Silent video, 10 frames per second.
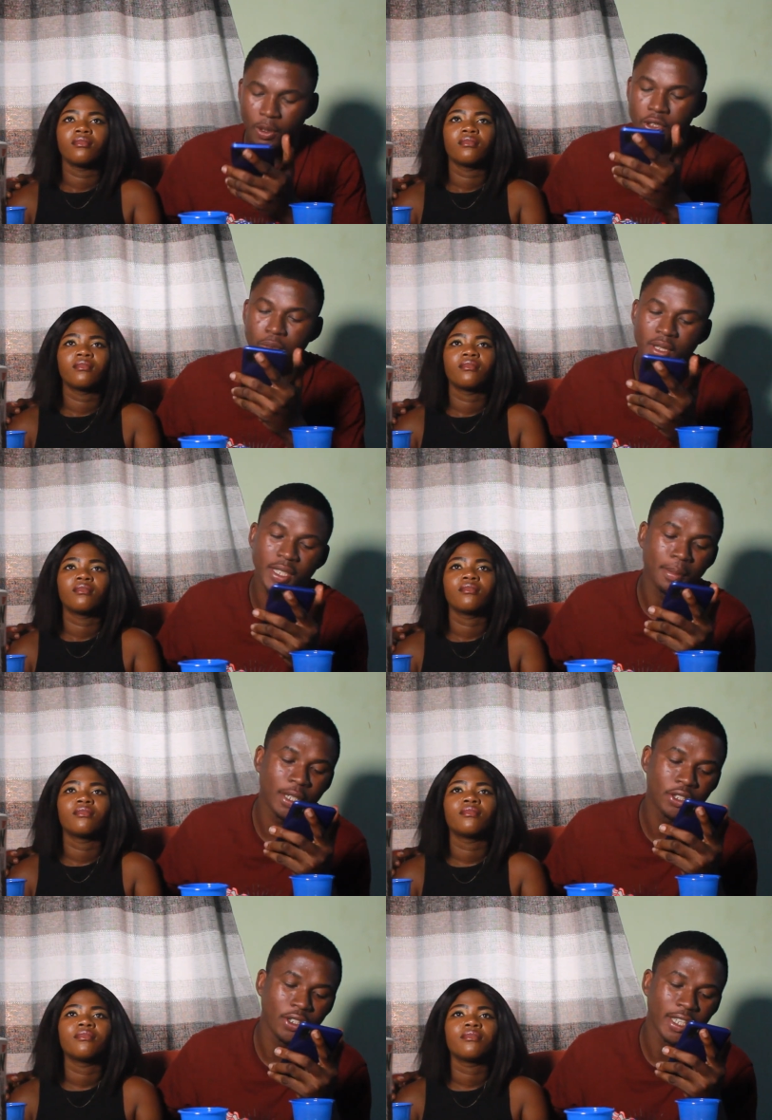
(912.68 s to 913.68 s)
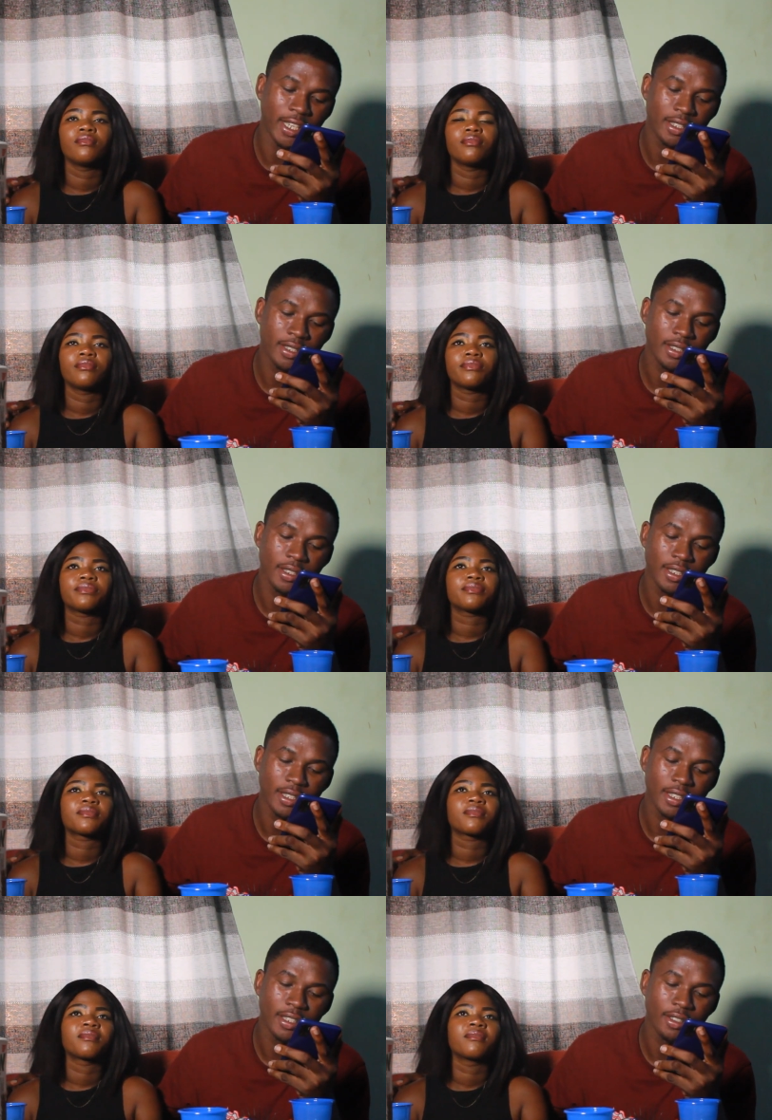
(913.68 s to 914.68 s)
Speaker 1: what you miss about your ex
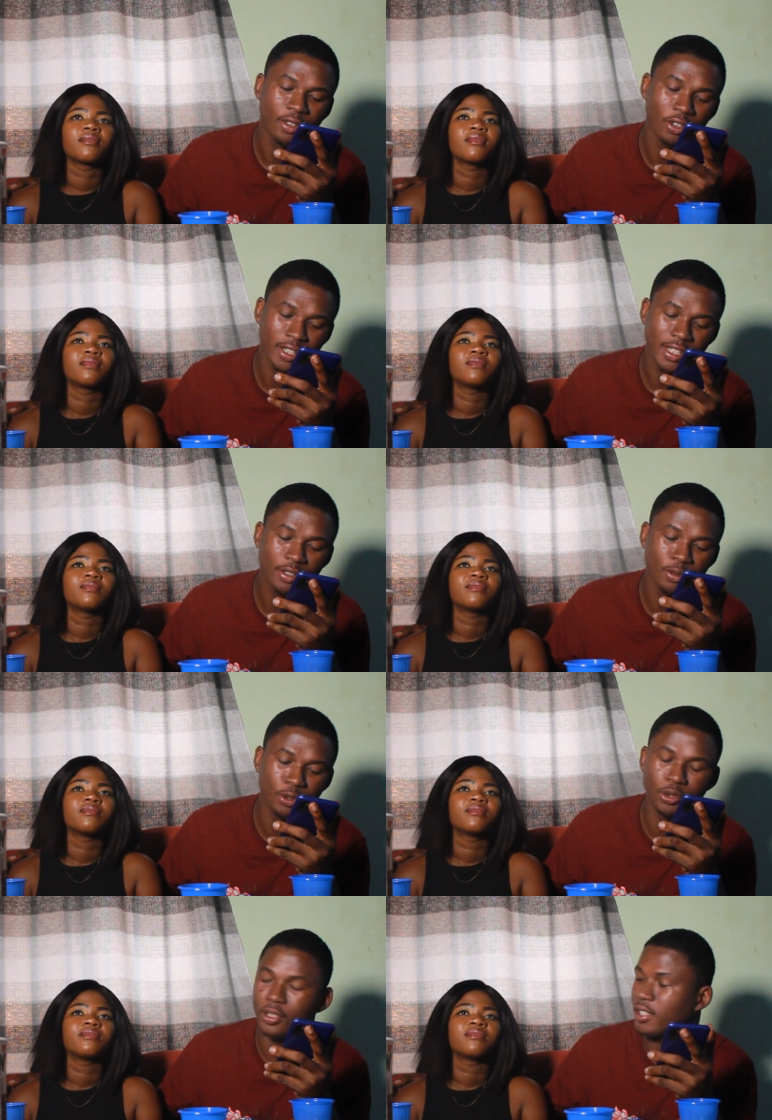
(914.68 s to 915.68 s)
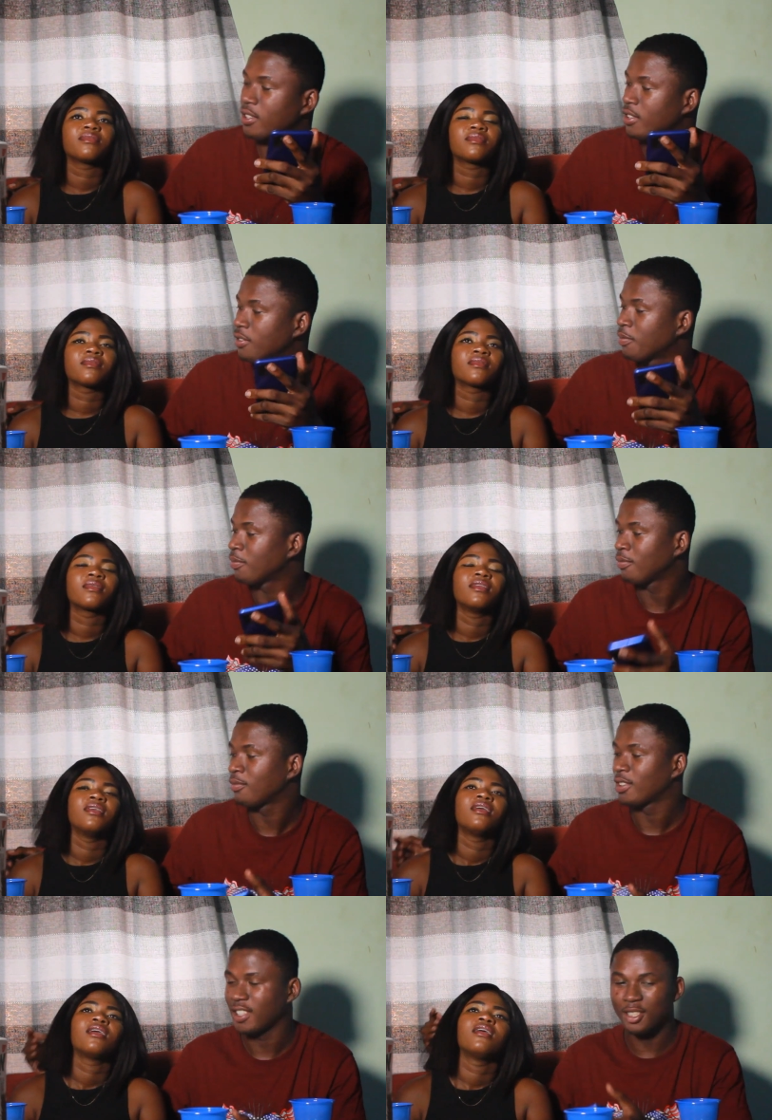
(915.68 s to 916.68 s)
or take two shots
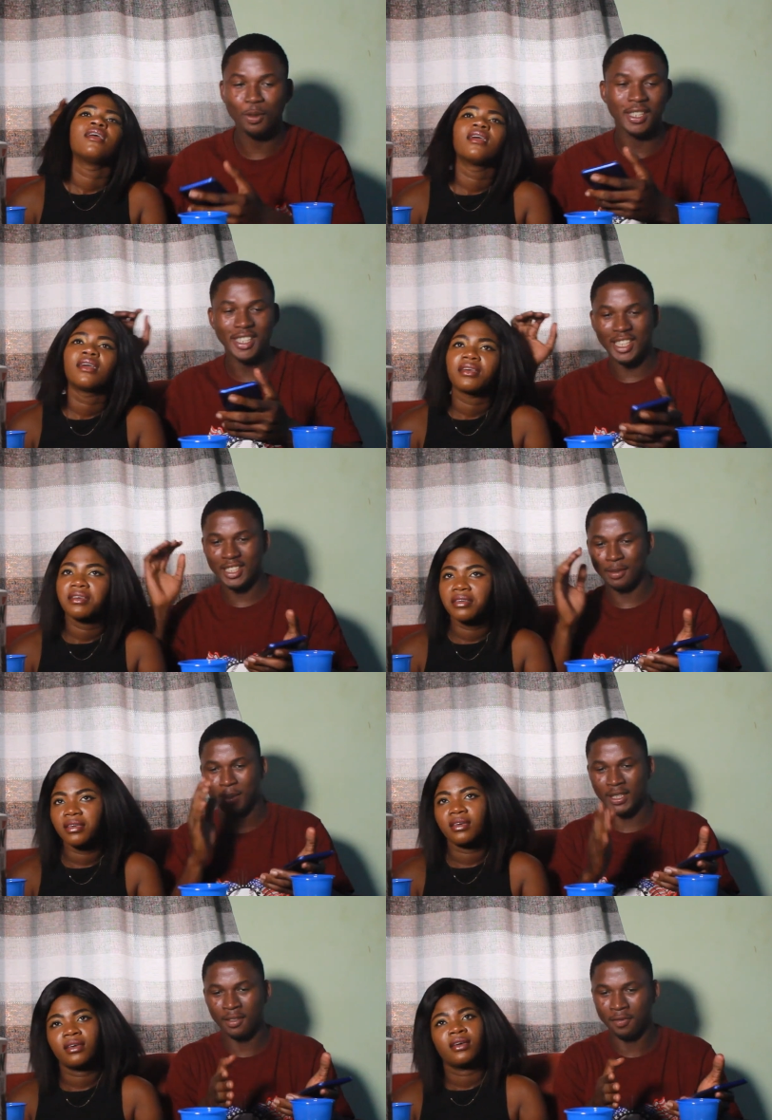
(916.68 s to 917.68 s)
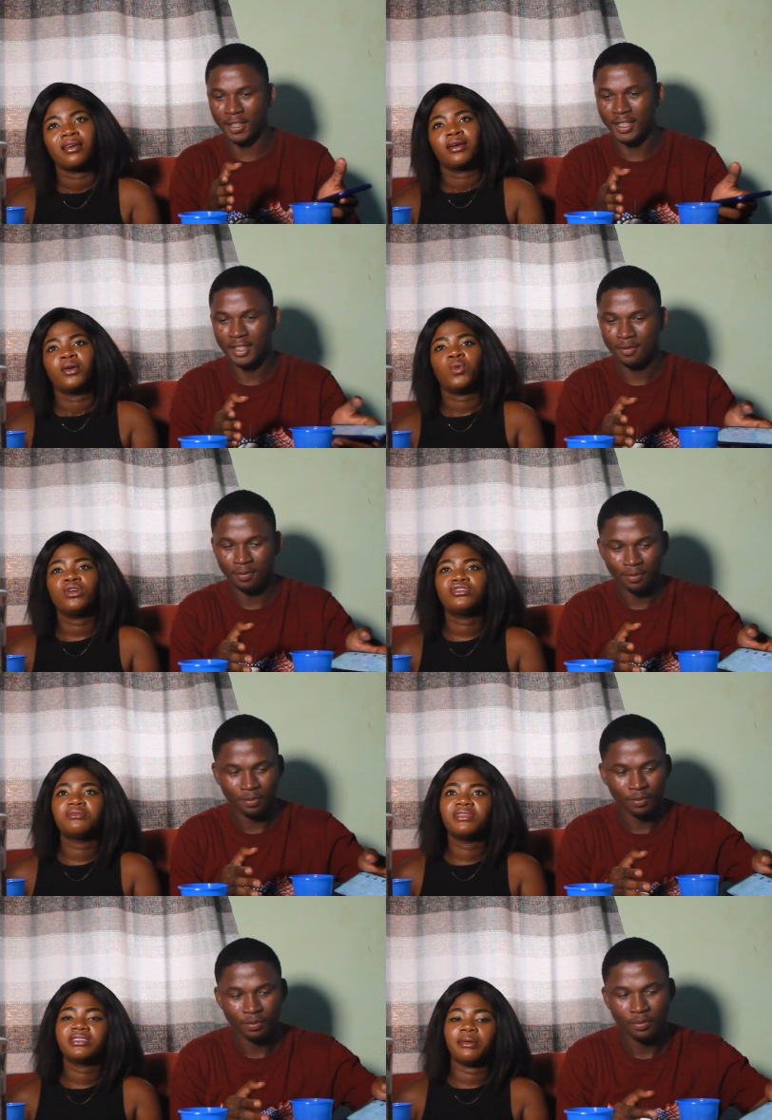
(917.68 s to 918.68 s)
this one there is specific
Speaker 2: what
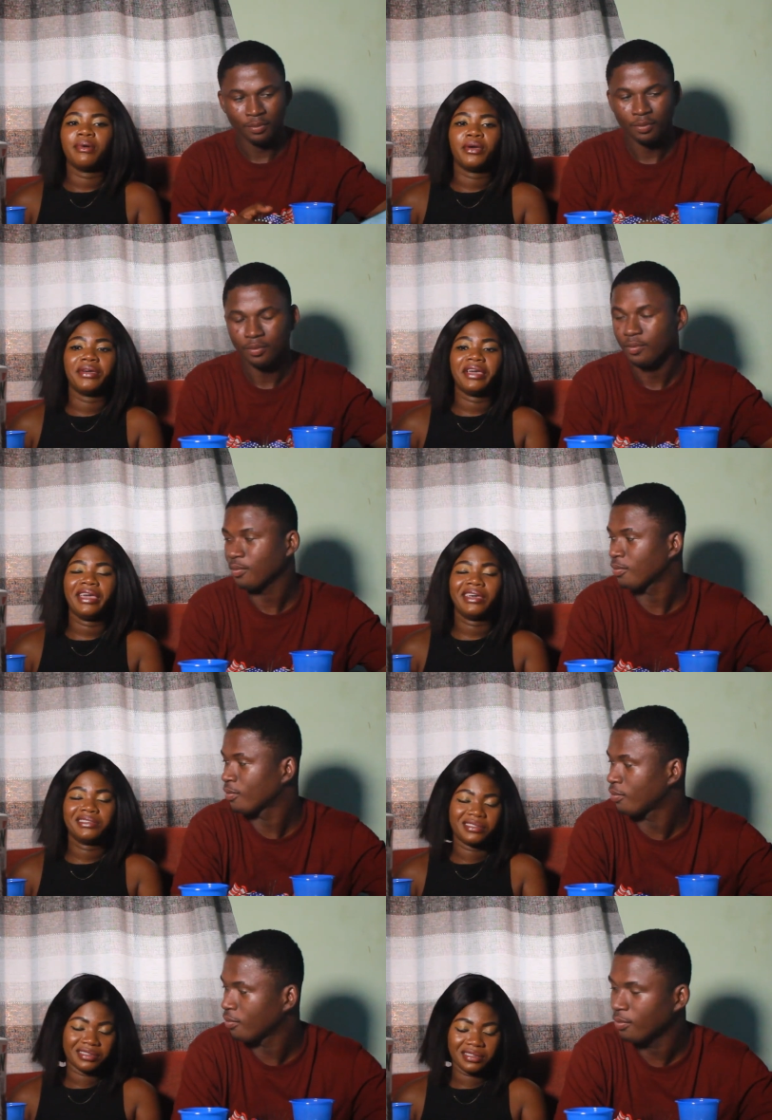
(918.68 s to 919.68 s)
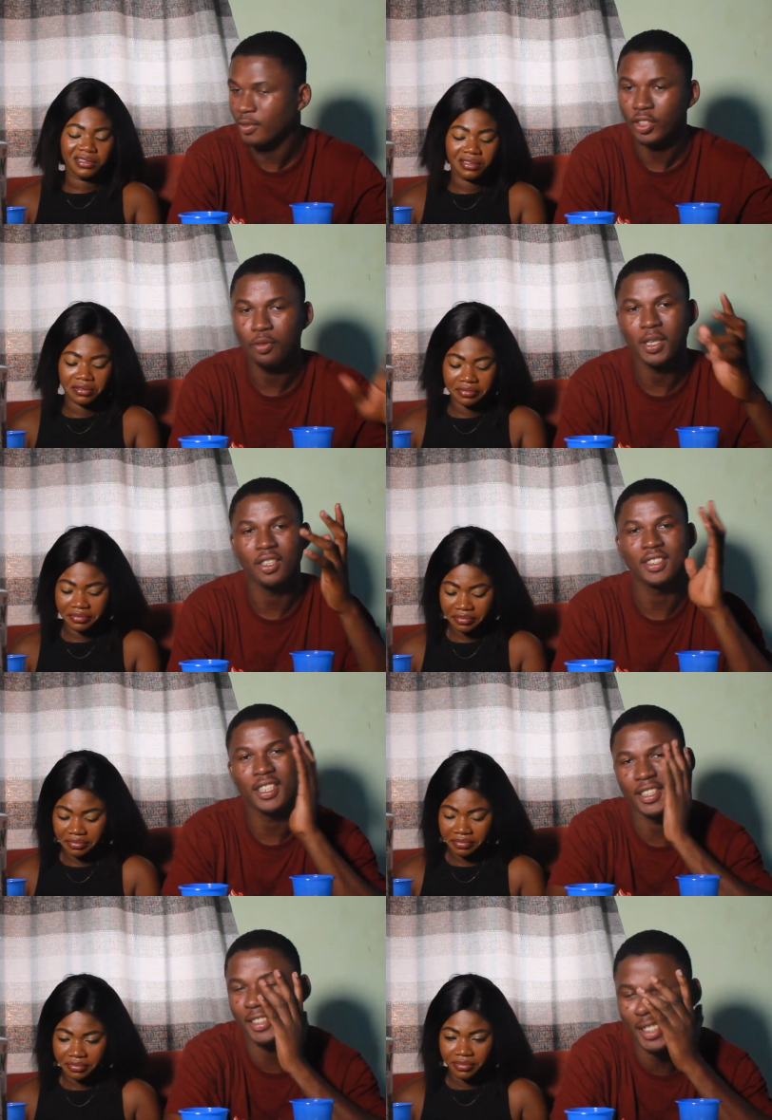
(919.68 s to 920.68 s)
you miss about your ex
Speaker 1: for me I'll
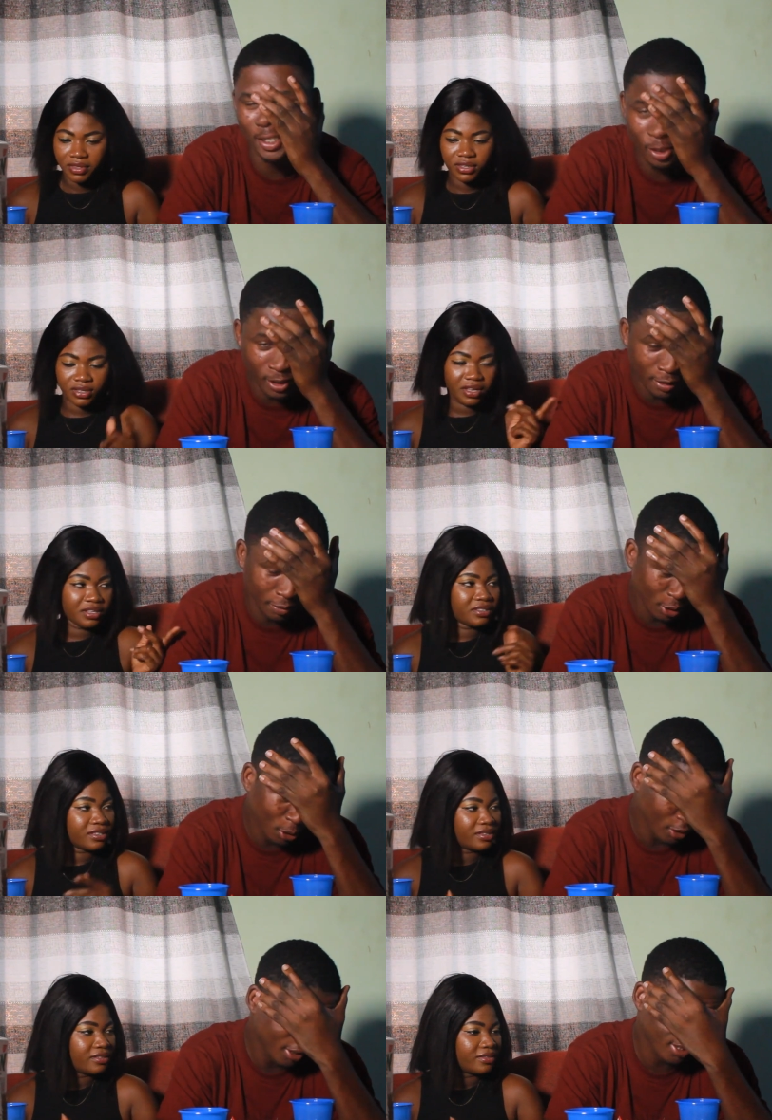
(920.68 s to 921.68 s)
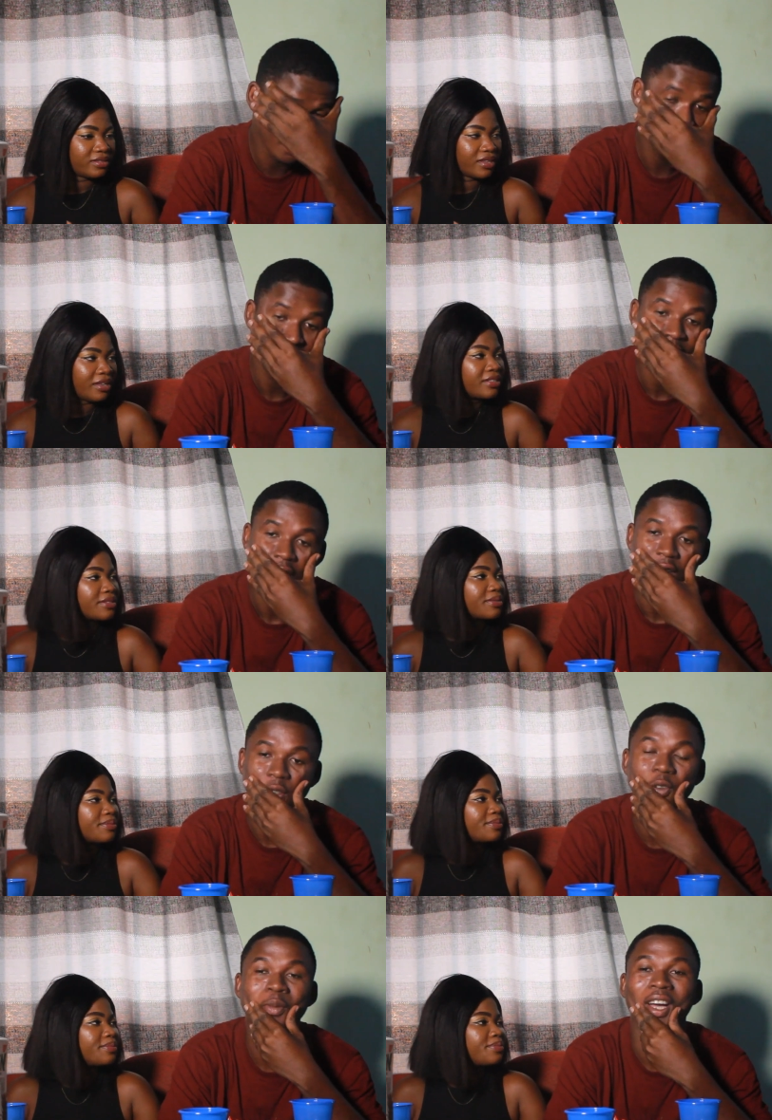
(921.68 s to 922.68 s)
say it there's no need for shots say it
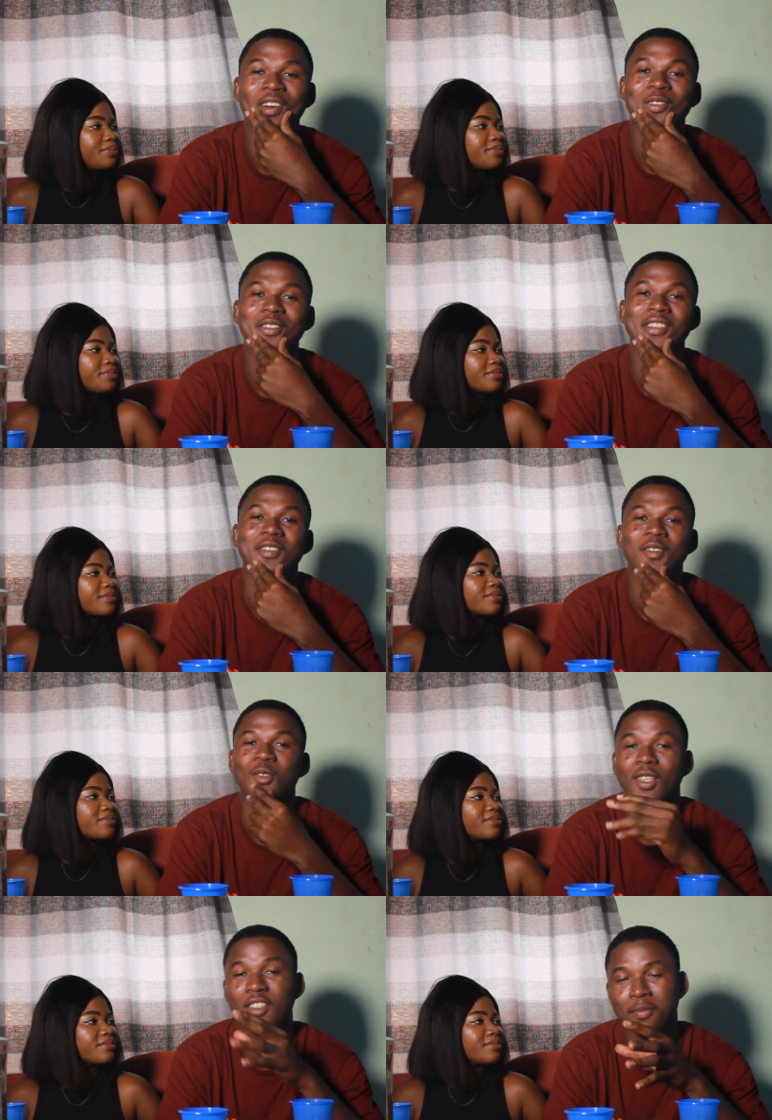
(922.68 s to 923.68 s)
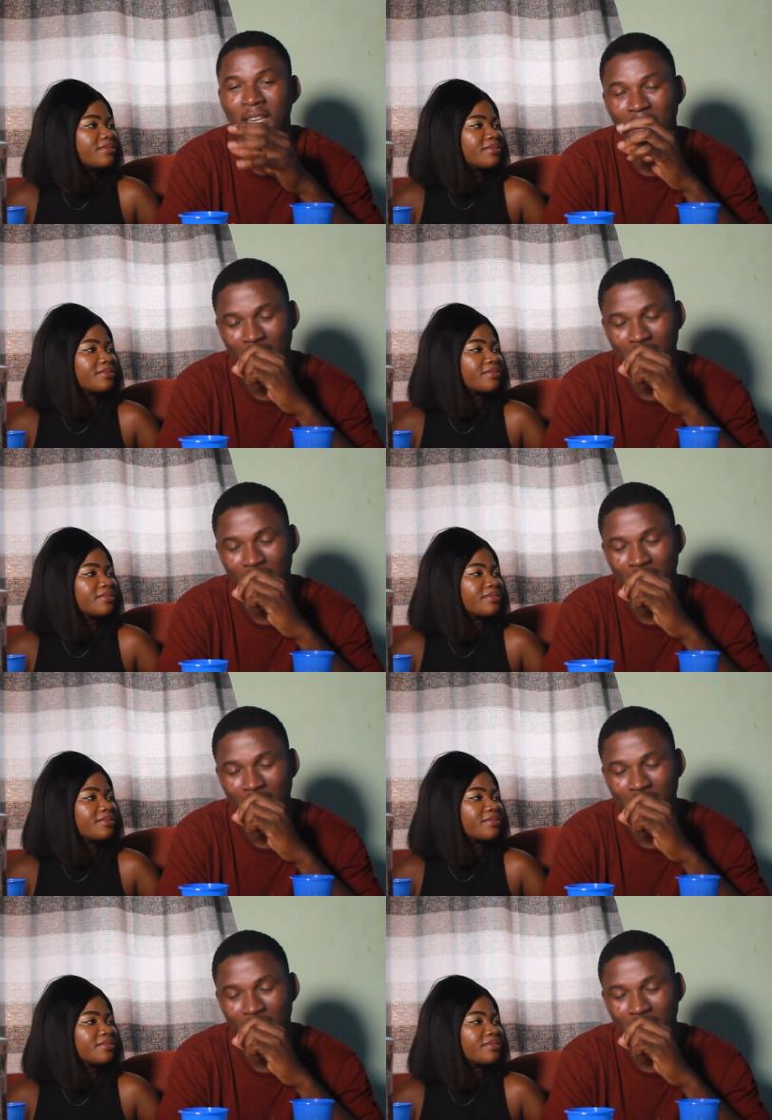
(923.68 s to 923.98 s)
you know my one of my